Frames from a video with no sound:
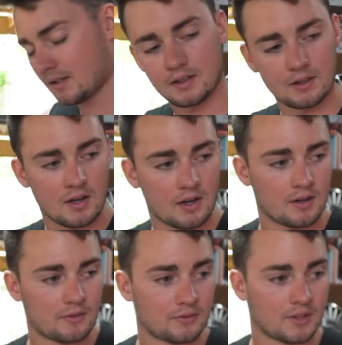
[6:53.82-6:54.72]
thing
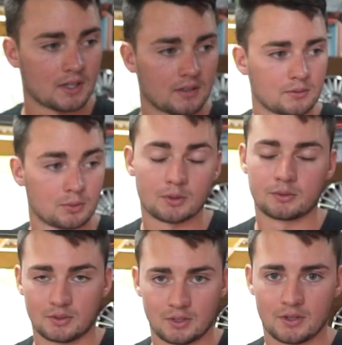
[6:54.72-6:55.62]
I've done, well,
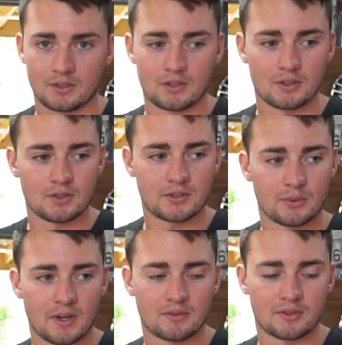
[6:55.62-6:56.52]
going to do,
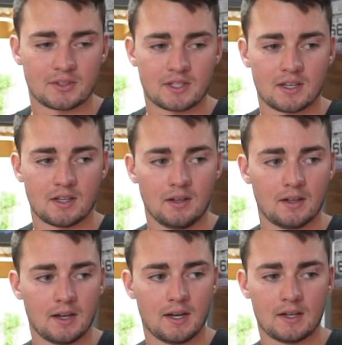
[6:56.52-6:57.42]
still waiting for it to get here,
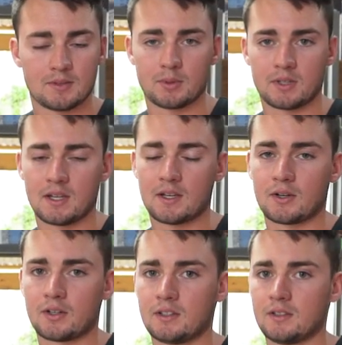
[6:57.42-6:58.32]
uh, is putting
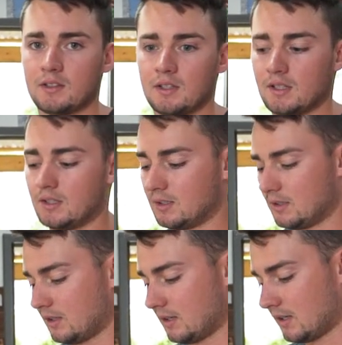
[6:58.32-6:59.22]
aircon in.
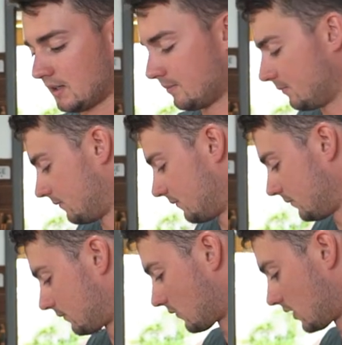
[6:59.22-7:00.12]
Um,
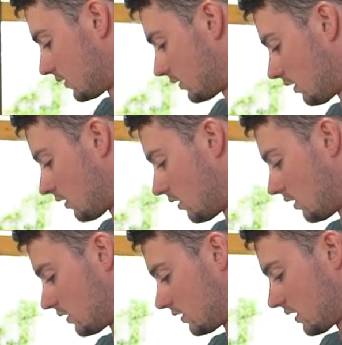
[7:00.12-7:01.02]

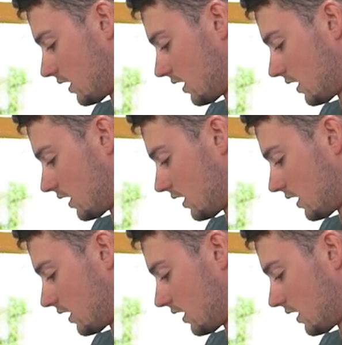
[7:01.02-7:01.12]
so I just